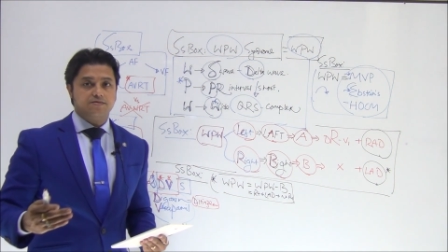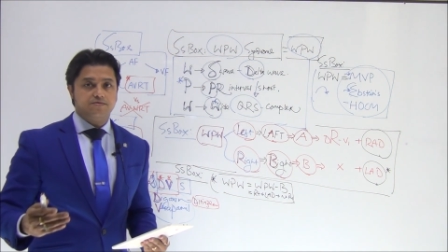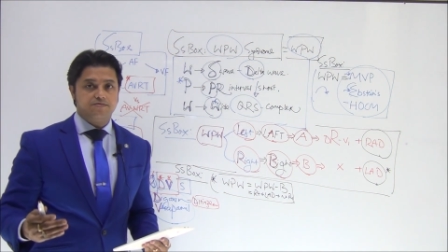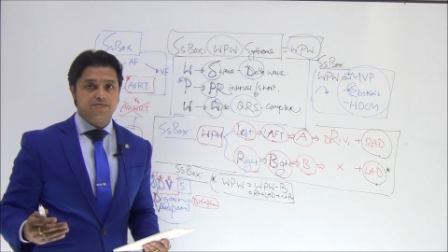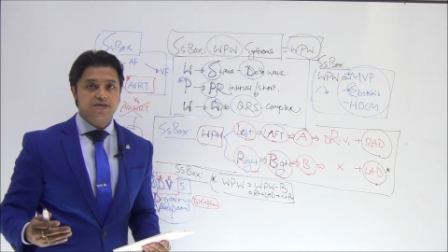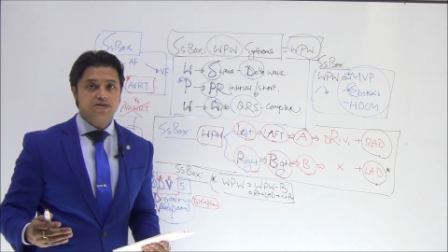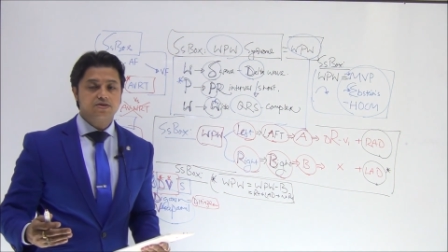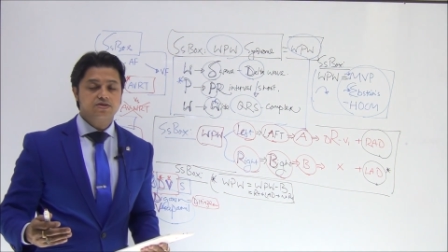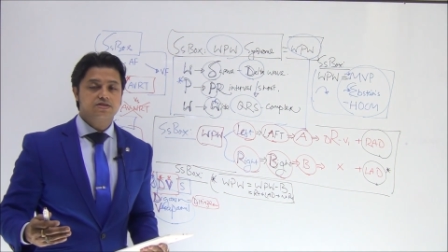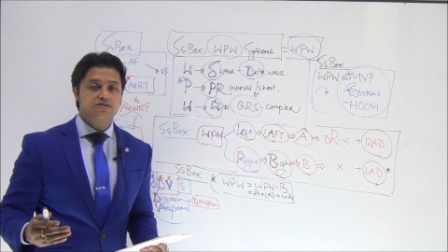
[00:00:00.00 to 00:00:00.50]

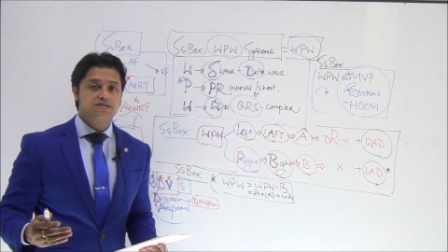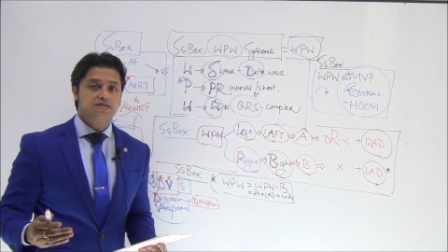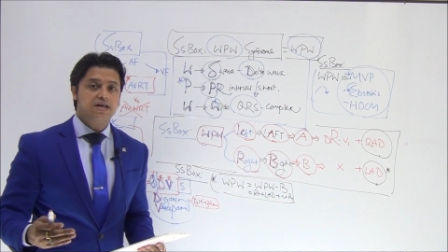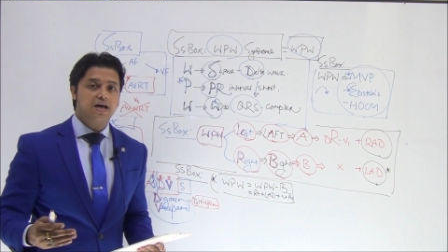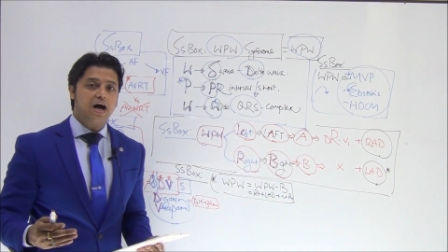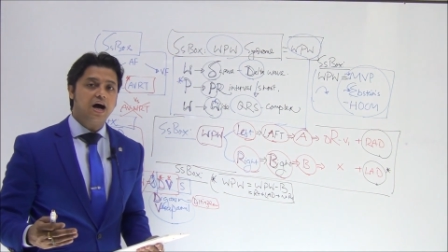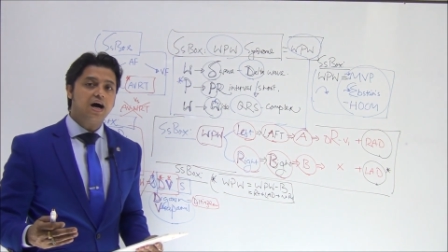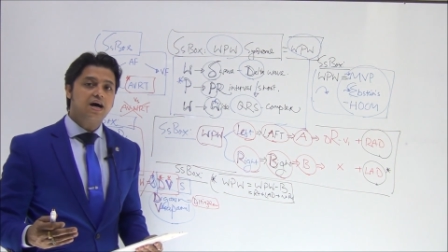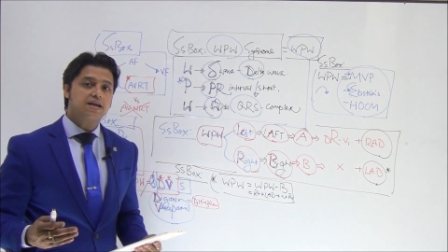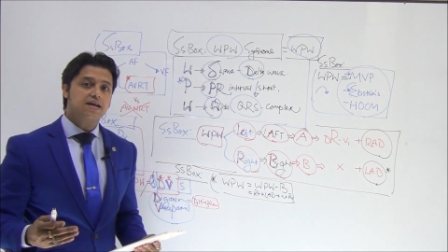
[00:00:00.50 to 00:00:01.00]
Because they
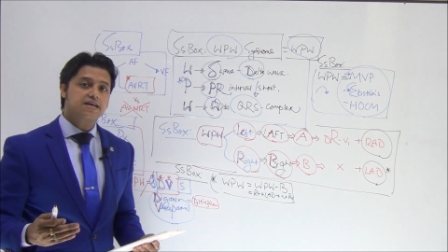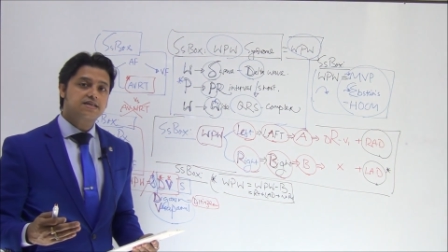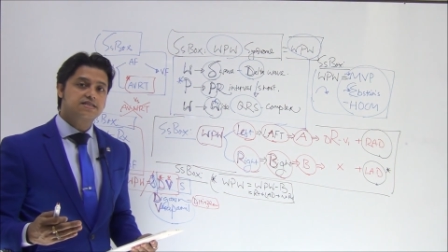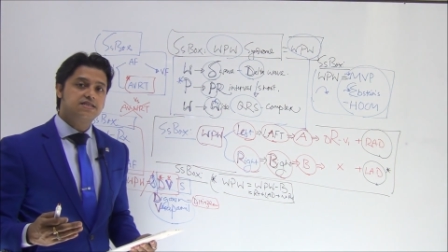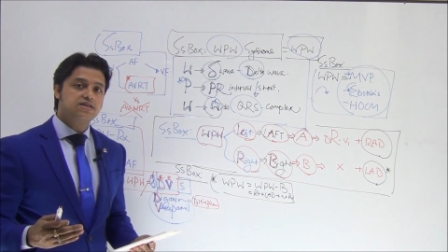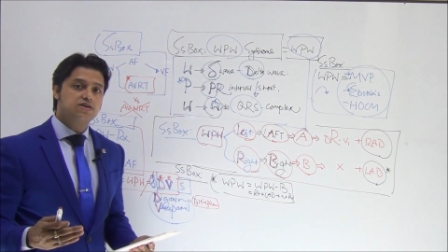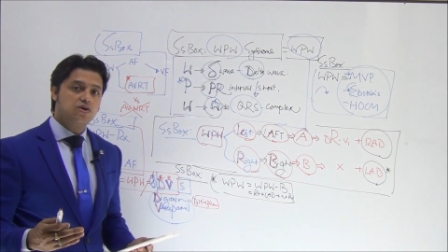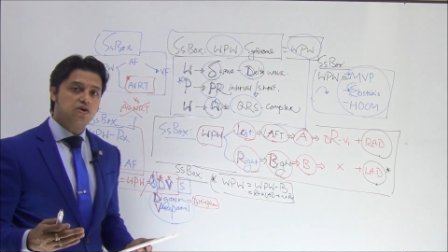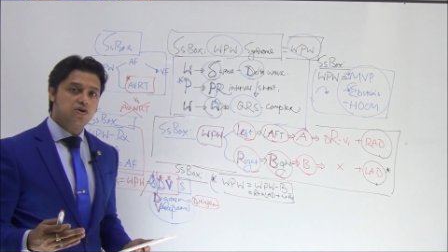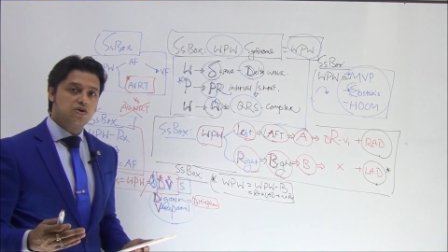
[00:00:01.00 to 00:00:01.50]
are
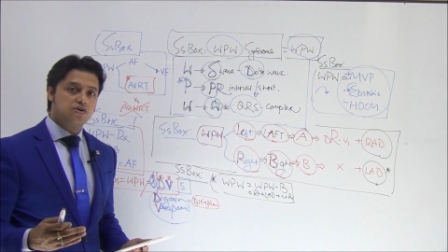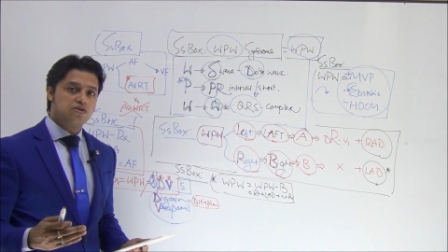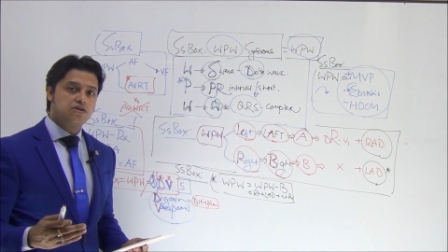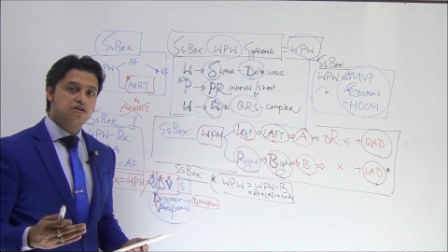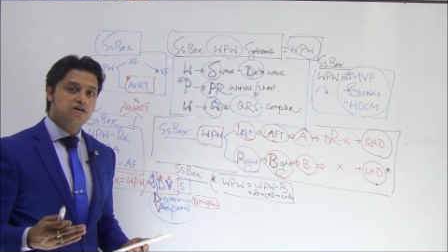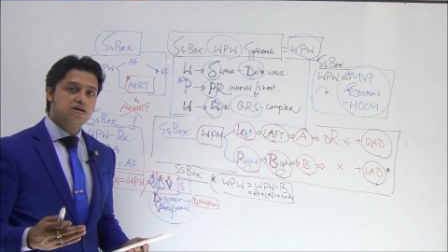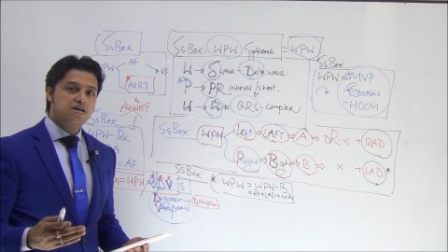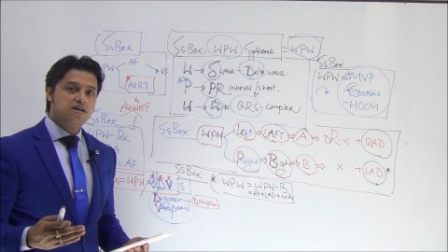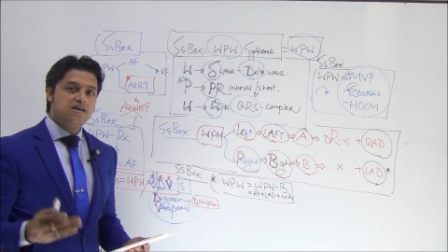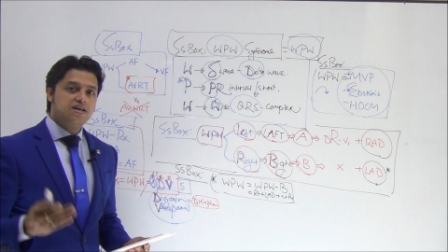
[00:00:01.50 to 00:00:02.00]
acting
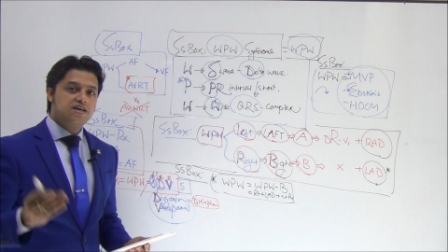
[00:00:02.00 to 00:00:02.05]
on